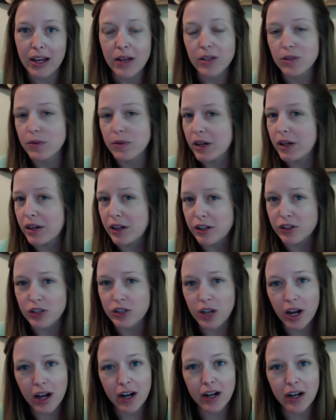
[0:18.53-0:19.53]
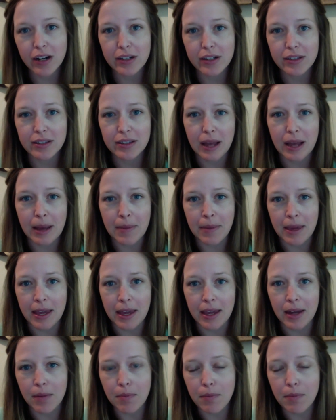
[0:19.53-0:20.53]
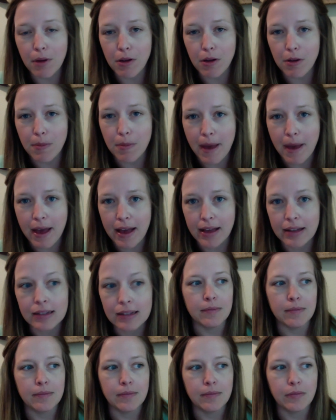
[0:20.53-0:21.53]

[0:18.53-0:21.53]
So we got our jars, I made bulk bags,